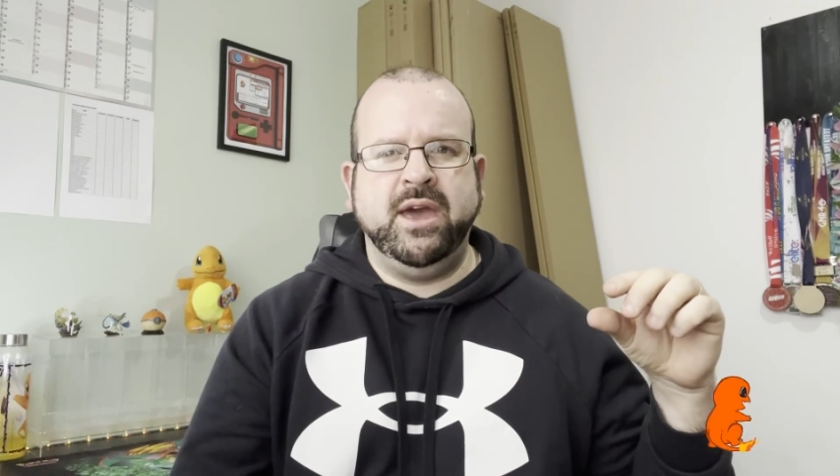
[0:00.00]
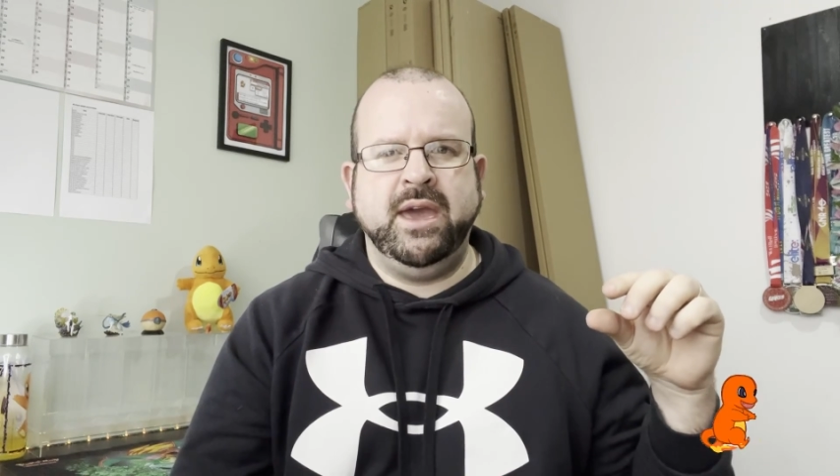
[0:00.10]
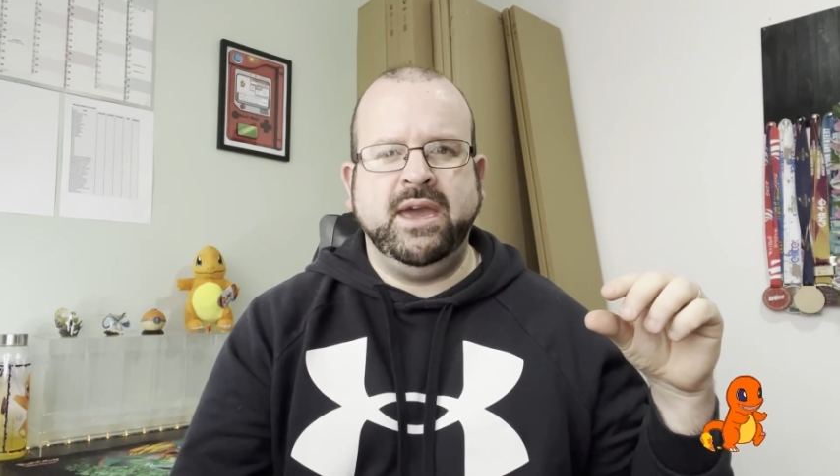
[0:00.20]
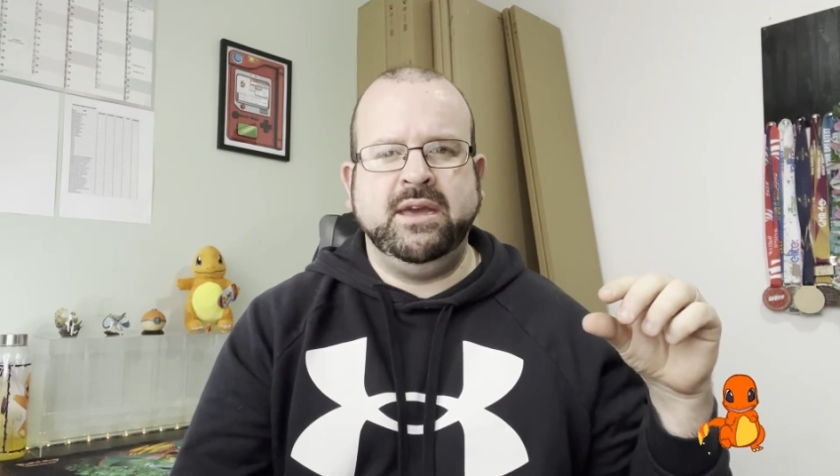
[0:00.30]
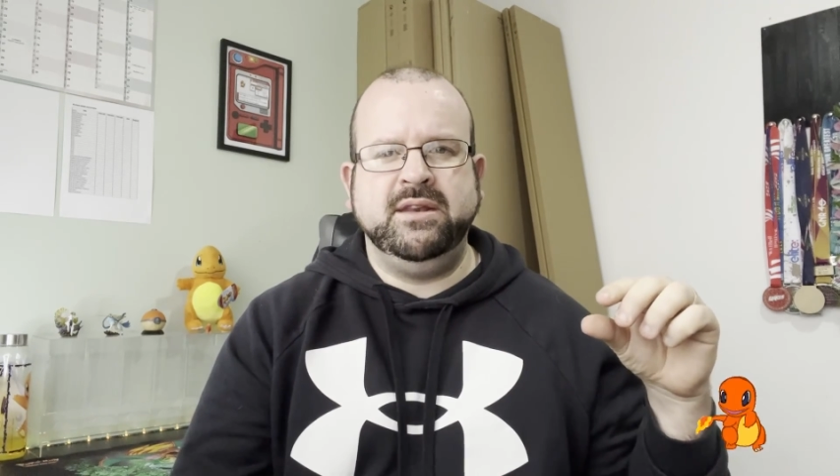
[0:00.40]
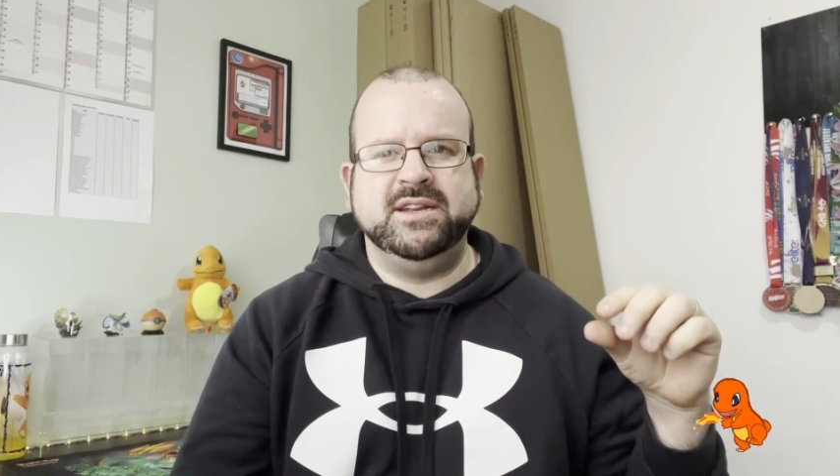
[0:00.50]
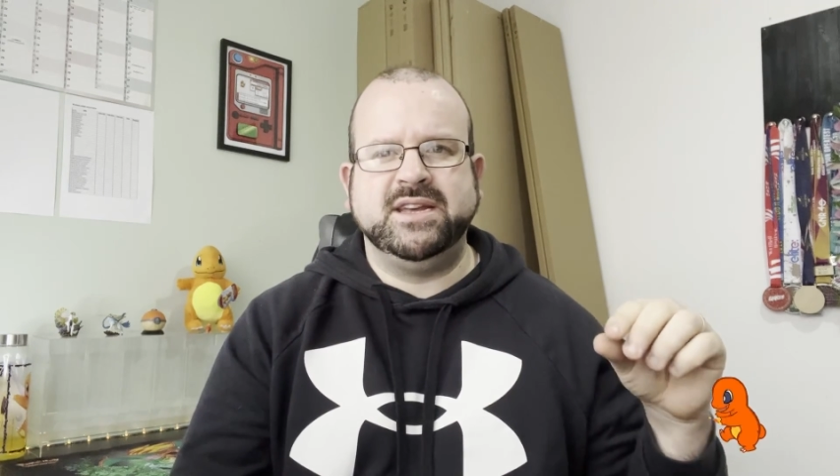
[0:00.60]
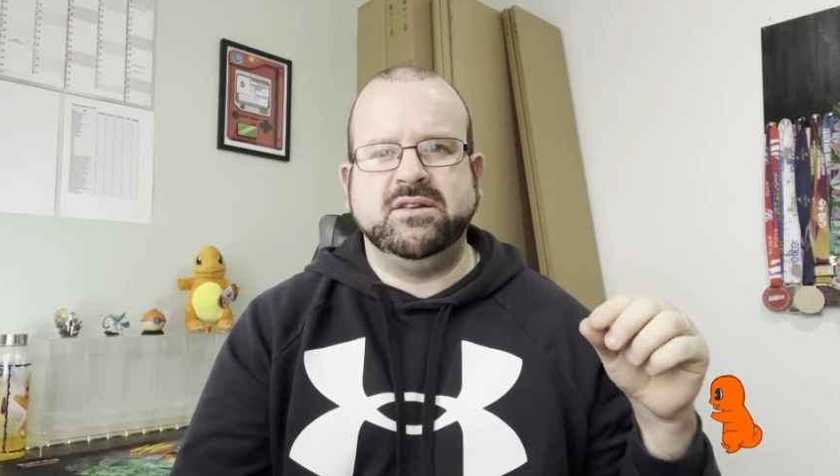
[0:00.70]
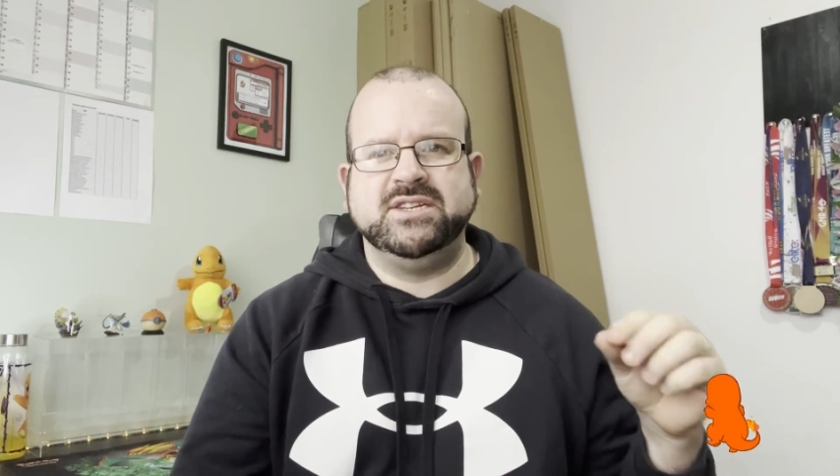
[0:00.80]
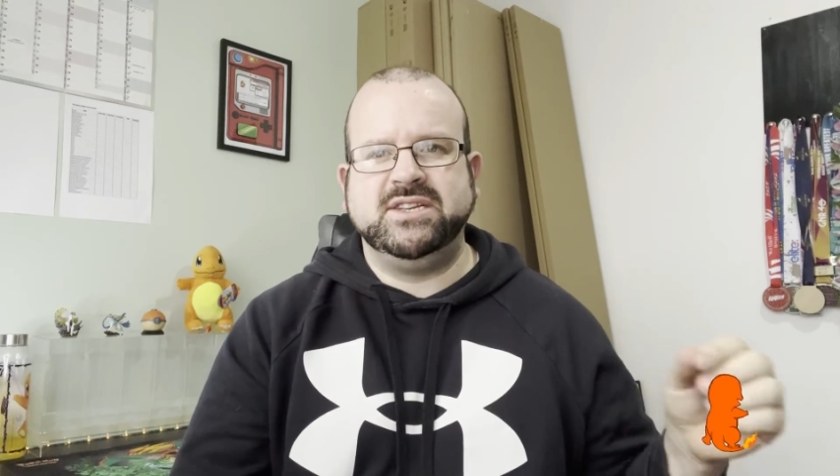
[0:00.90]
a
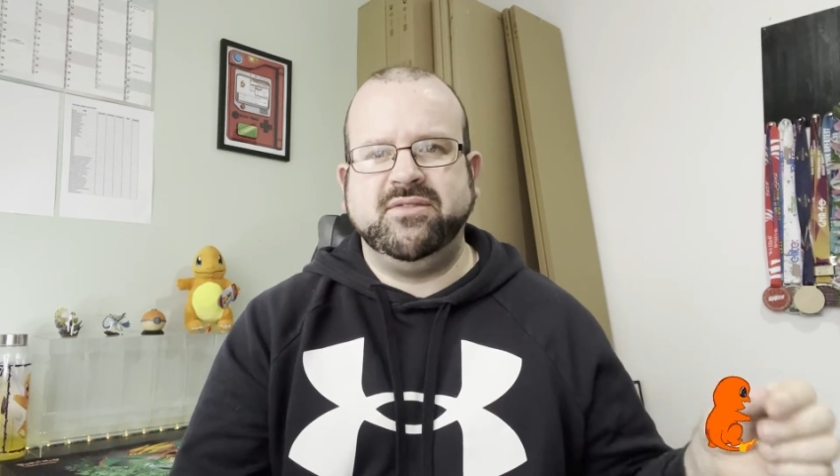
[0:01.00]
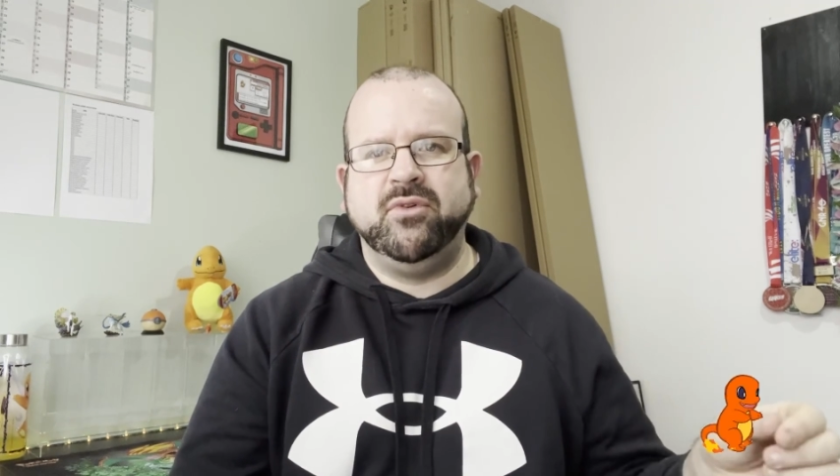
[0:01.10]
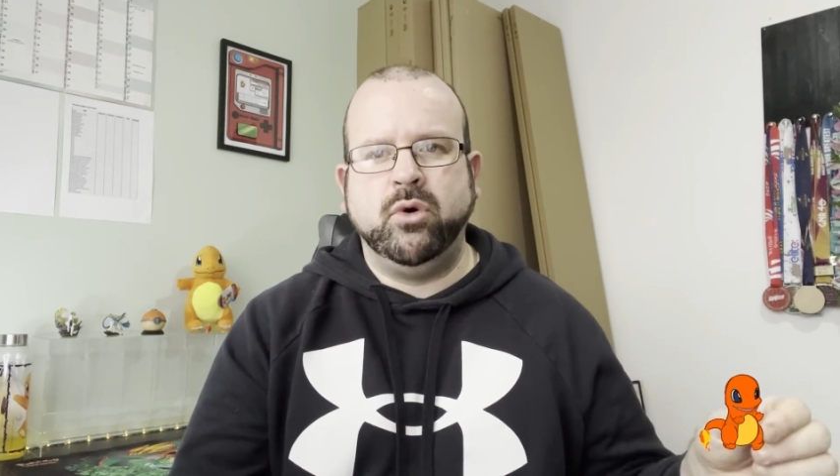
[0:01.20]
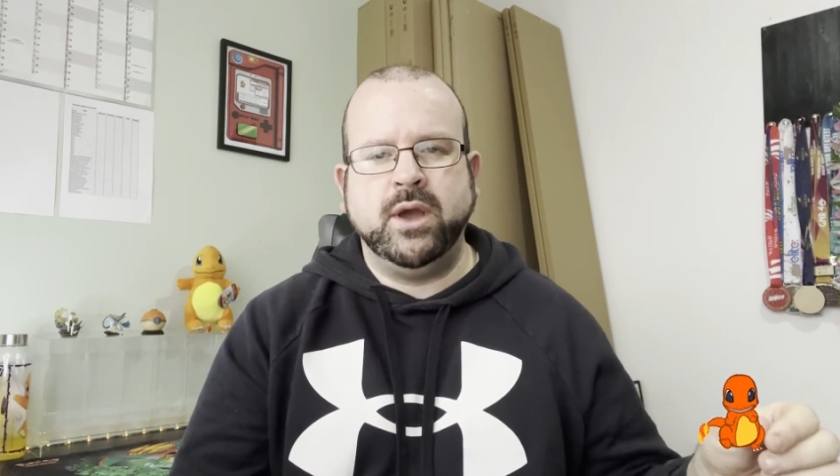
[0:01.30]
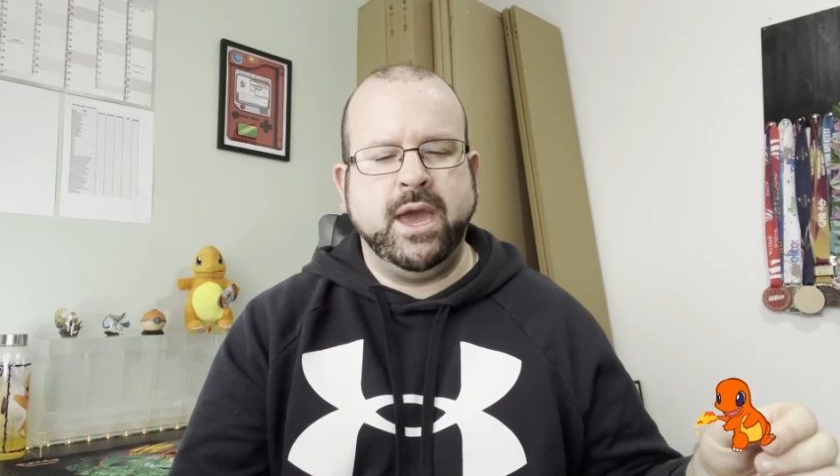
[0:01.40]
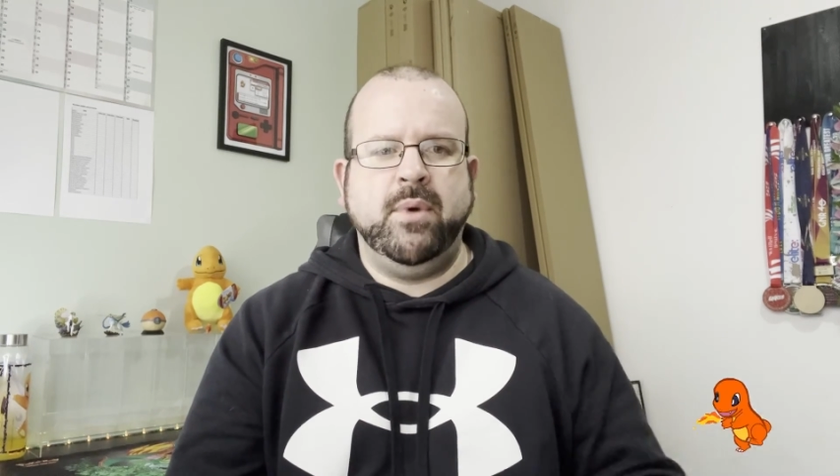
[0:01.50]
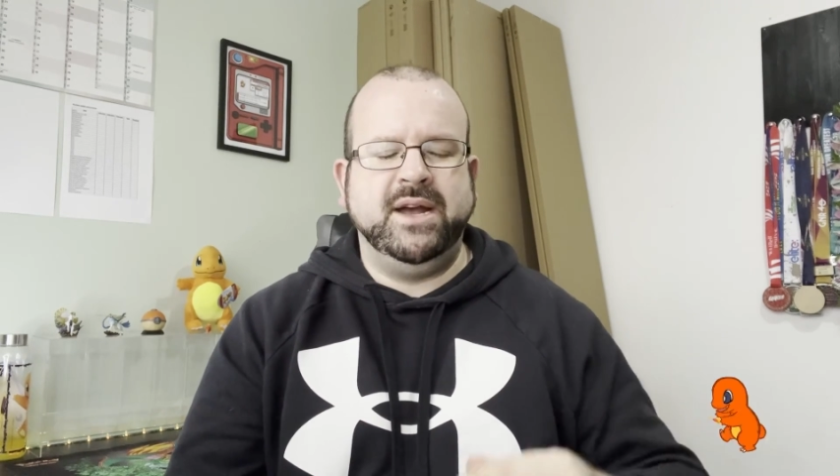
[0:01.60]
Nintendo 64 game.